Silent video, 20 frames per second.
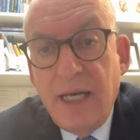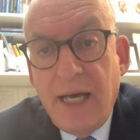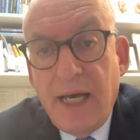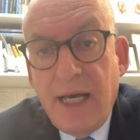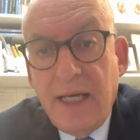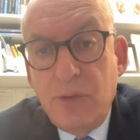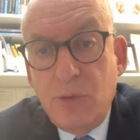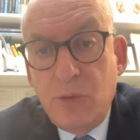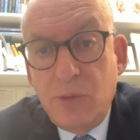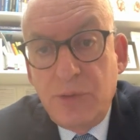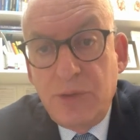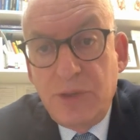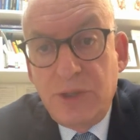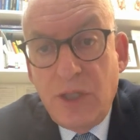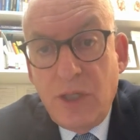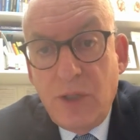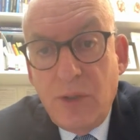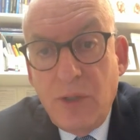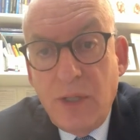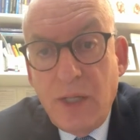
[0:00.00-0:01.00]
and
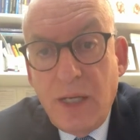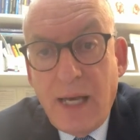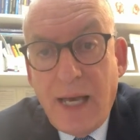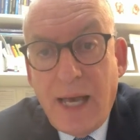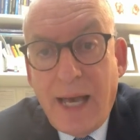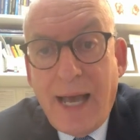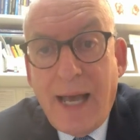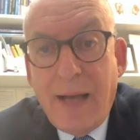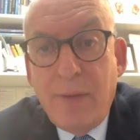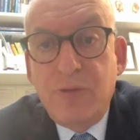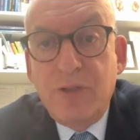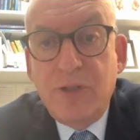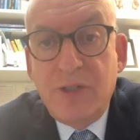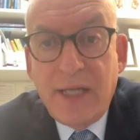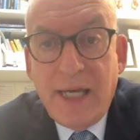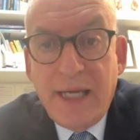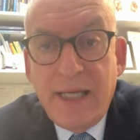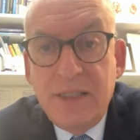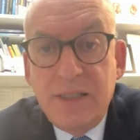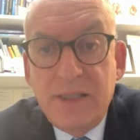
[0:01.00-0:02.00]
also
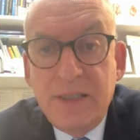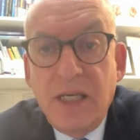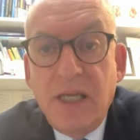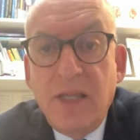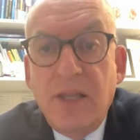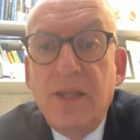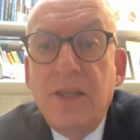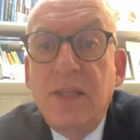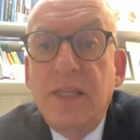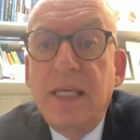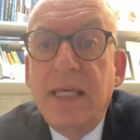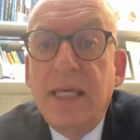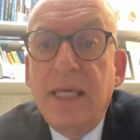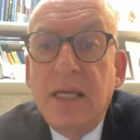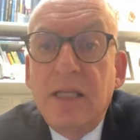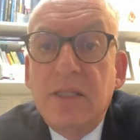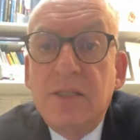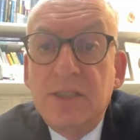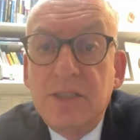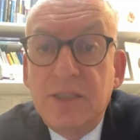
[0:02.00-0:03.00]
abrogate the
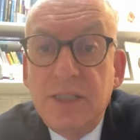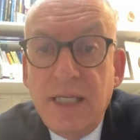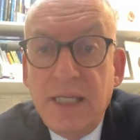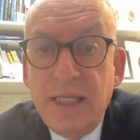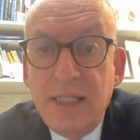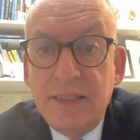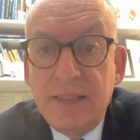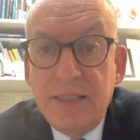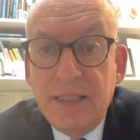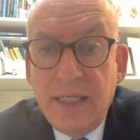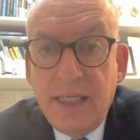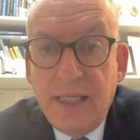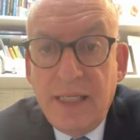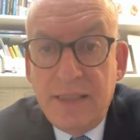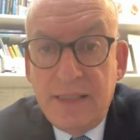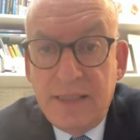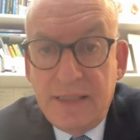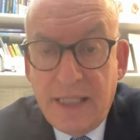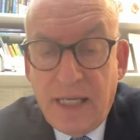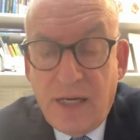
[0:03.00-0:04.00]
disease
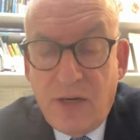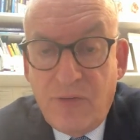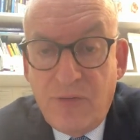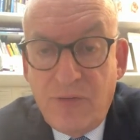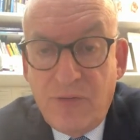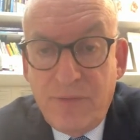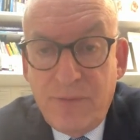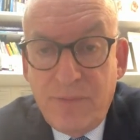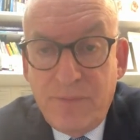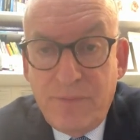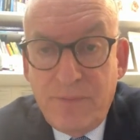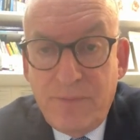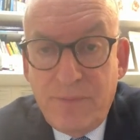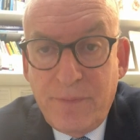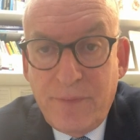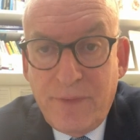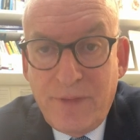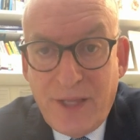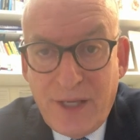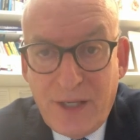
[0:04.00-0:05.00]
itself.
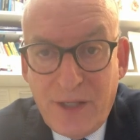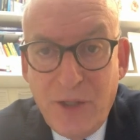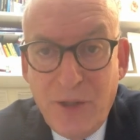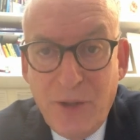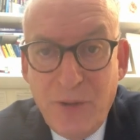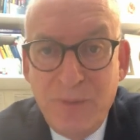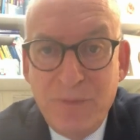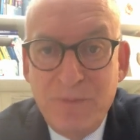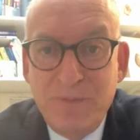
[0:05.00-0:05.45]
Thank you.